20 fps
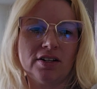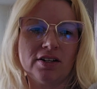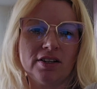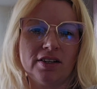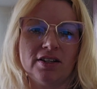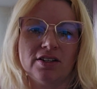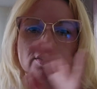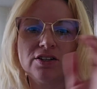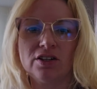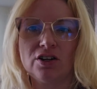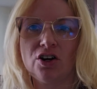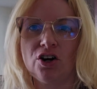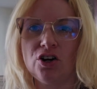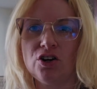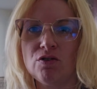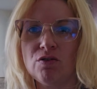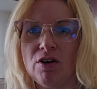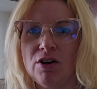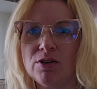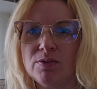So these are the
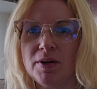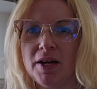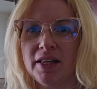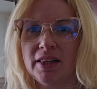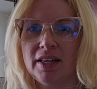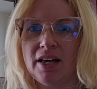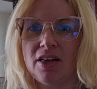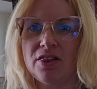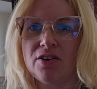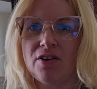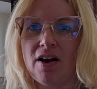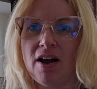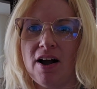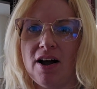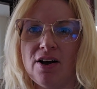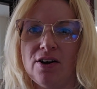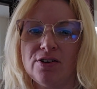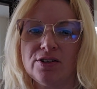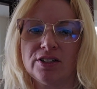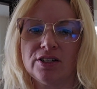curtain rods we had at the other
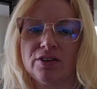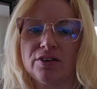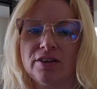house.